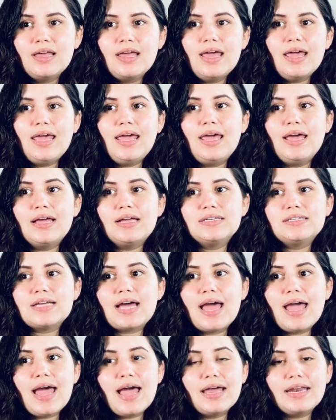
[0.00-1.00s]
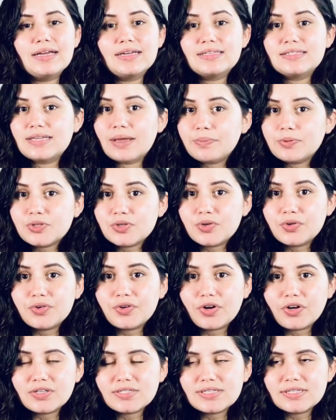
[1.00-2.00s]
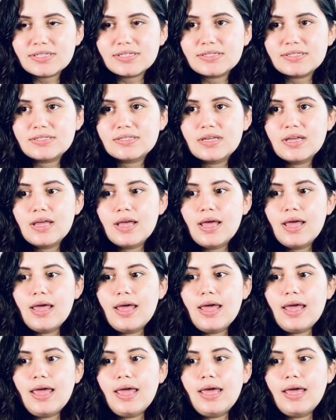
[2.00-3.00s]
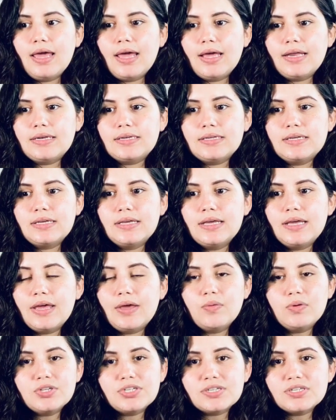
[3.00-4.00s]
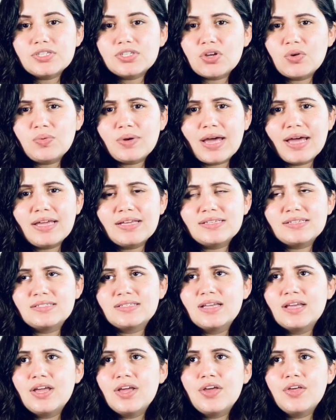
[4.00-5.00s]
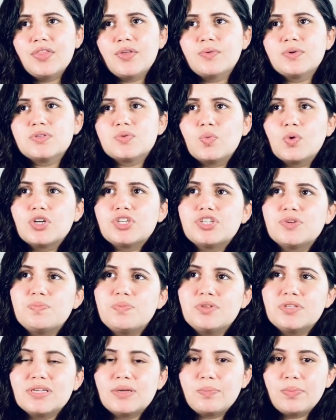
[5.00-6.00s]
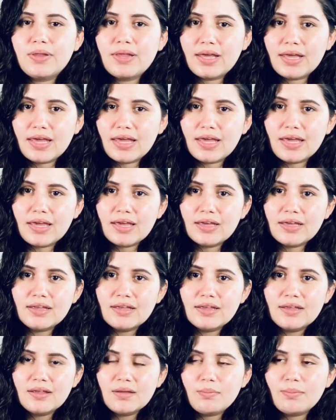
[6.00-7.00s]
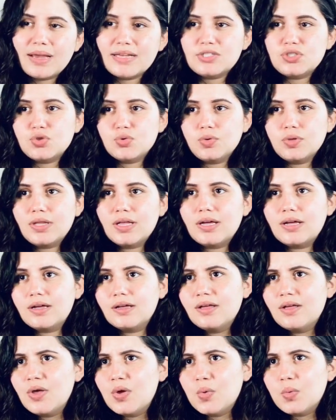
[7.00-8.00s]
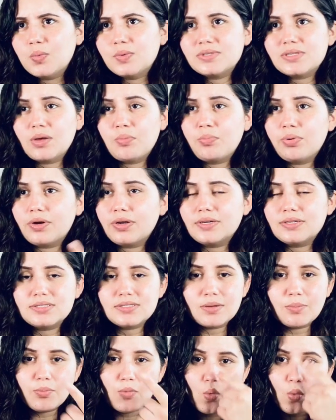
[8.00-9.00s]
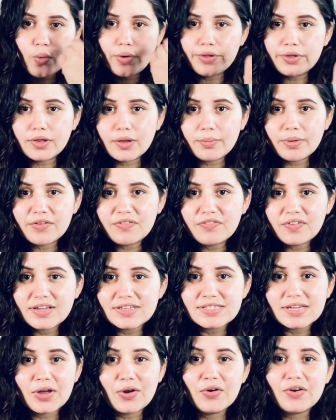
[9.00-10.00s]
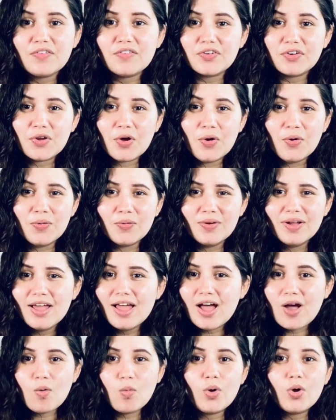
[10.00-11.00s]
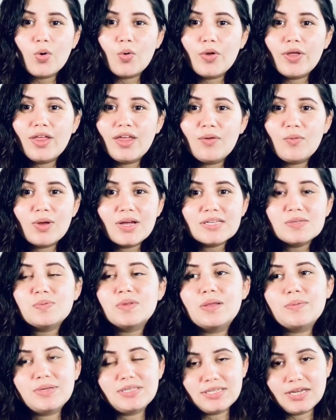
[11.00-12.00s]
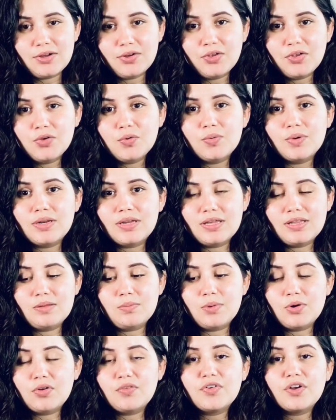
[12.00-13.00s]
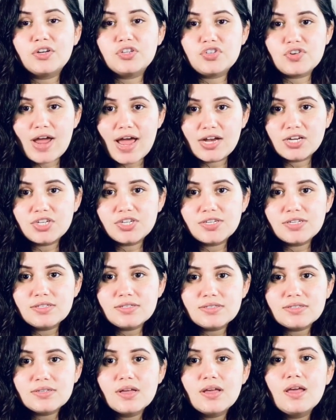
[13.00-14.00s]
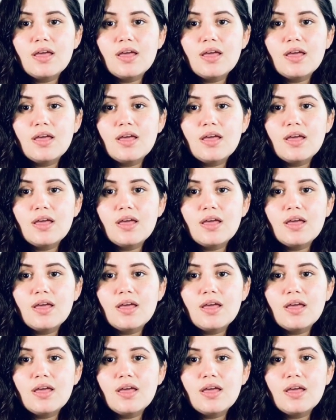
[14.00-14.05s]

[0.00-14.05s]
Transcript: And I had exceptional nurses. And it was just so nice. There was worship music playing. My doula was like putting some oil on my face. I don't even know what oil it was, but let me tell you, when in the middle of contractions,